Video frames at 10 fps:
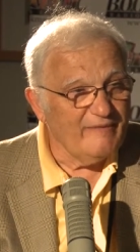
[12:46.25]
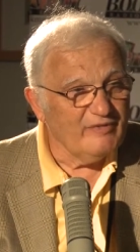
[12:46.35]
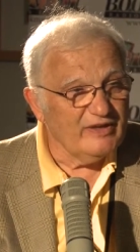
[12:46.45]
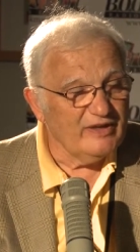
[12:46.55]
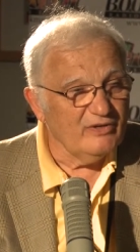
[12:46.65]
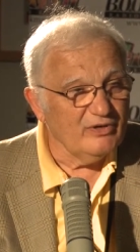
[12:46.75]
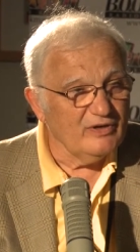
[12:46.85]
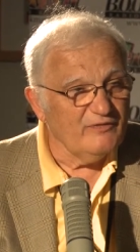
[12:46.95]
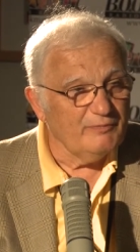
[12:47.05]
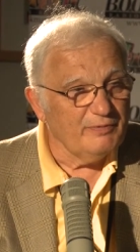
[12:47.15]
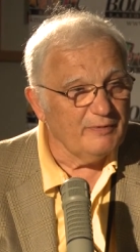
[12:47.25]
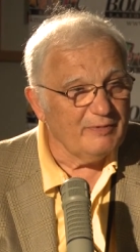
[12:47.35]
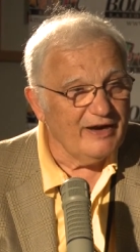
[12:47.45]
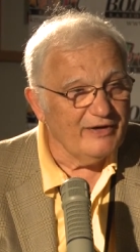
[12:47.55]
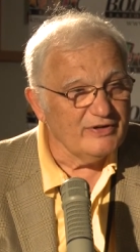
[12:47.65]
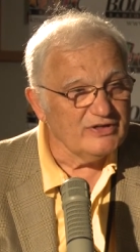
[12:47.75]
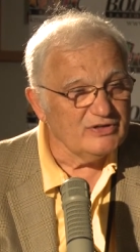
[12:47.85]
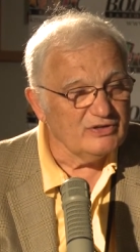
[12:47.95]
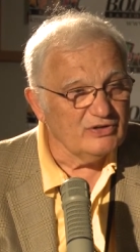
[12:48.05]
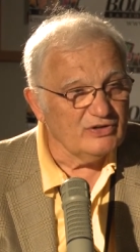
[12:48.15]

The era of papyrus